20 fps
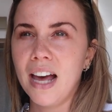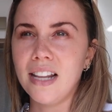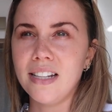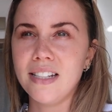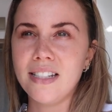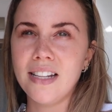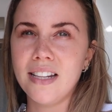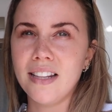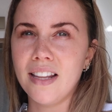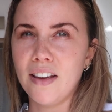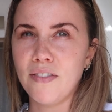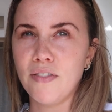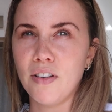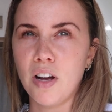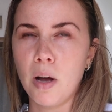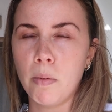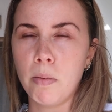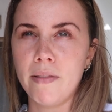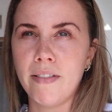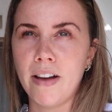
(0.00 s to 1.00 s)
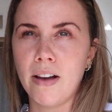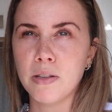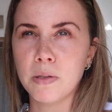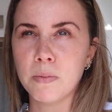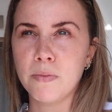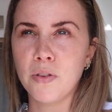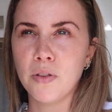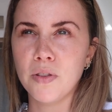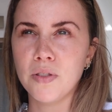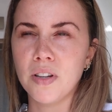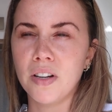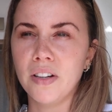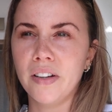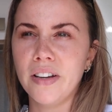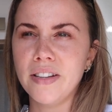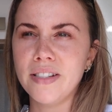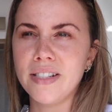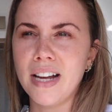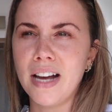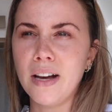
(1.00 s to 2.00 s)
and sit there for a couple of hours before the sun
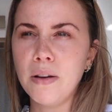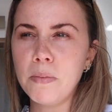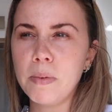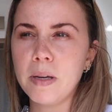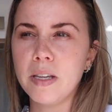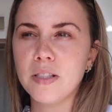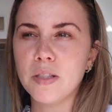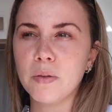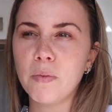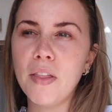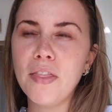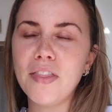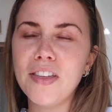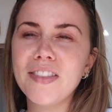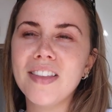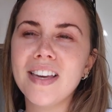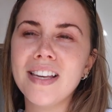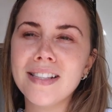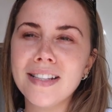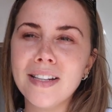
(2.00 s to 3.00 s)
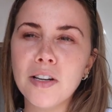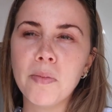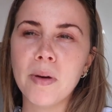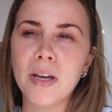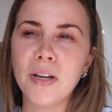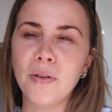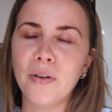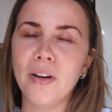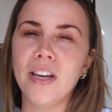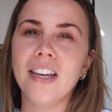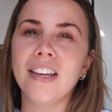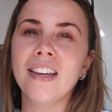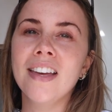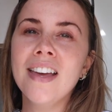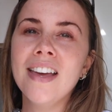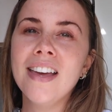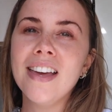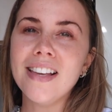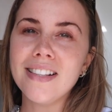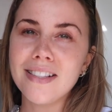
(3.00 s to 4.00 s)
goes down, because the one thing that is a little bit annoying
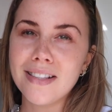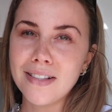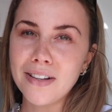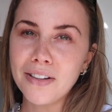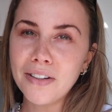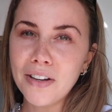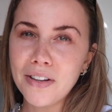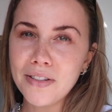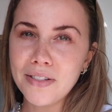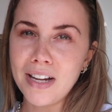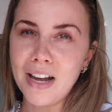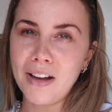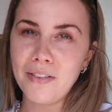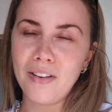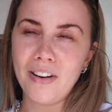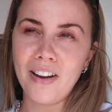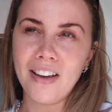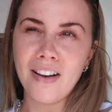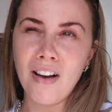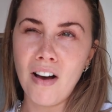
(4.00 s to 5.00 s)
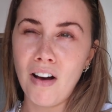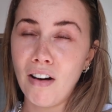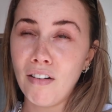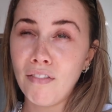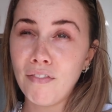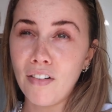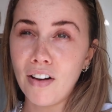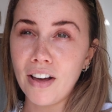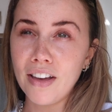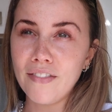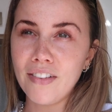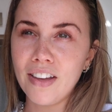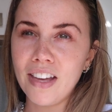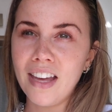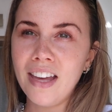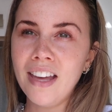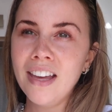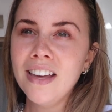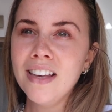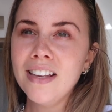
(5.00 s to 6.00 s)
is the sun goes down at like 5:30
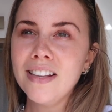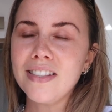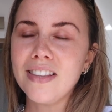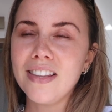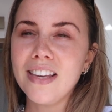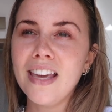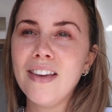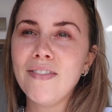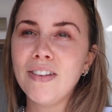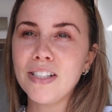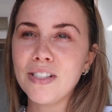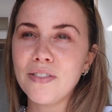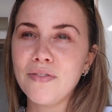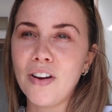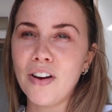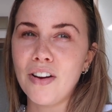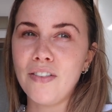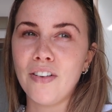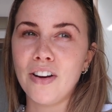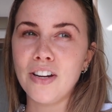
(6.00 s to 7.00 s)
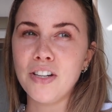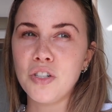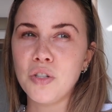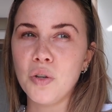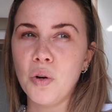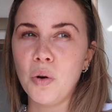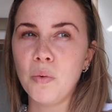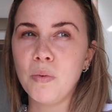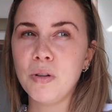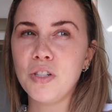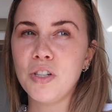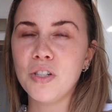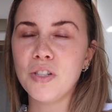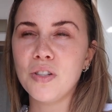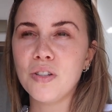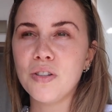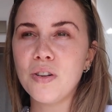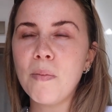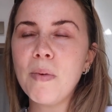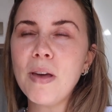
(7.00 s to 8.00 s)
here, so the evenings are very, very short, which
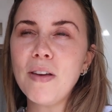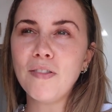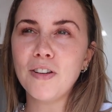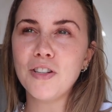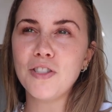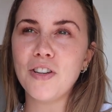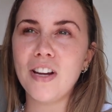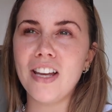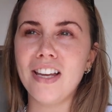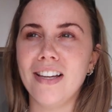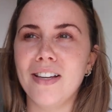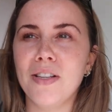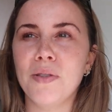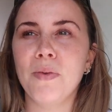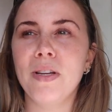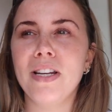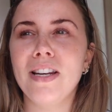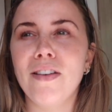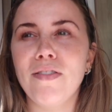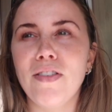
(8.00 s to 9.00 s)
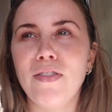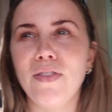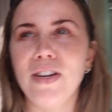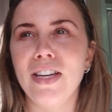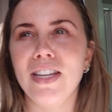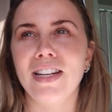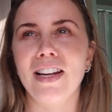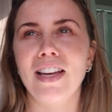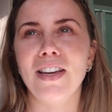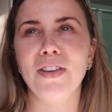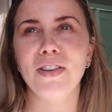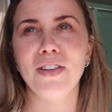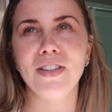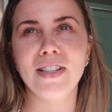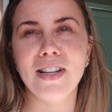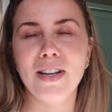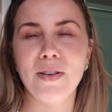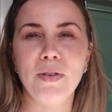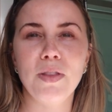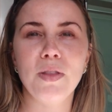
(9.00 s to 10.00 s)
is a bit frustrating, because we'd love if we could like cook
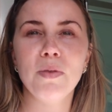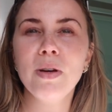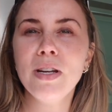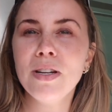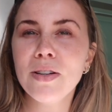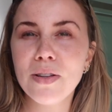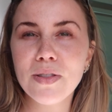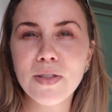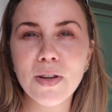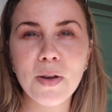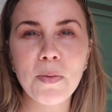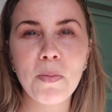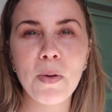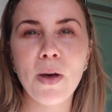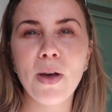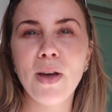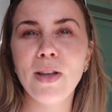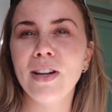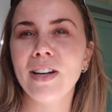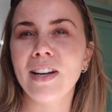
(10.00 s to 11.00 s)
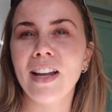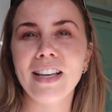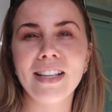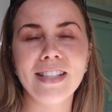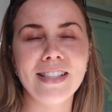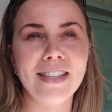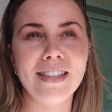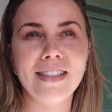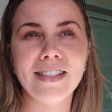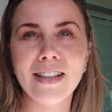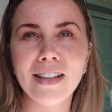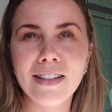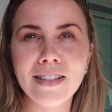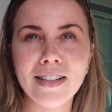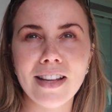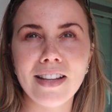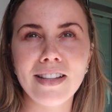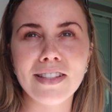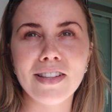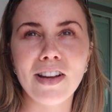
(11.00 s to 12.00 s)
dinner with the windows open and like see the
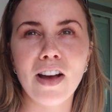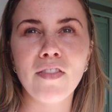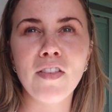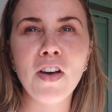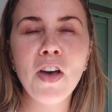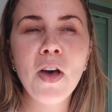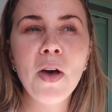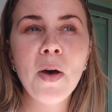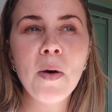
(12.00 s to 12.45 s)
sunset and stuff,